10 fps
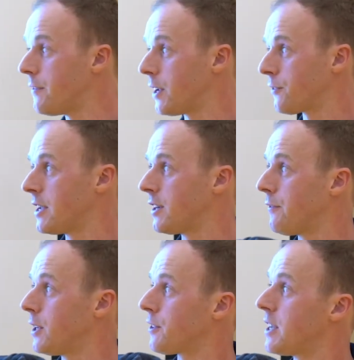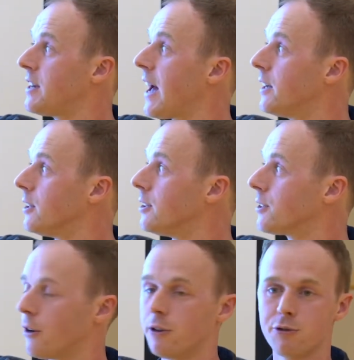Even if they
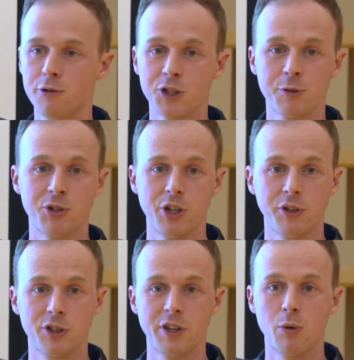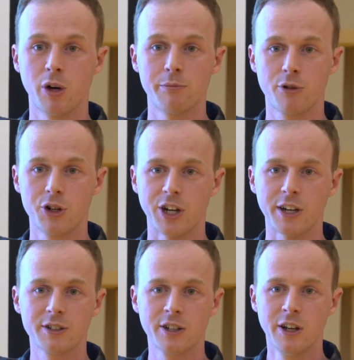nail going through the specifics of their one
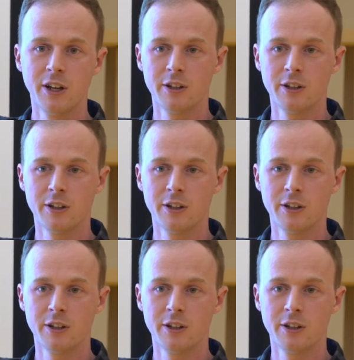project,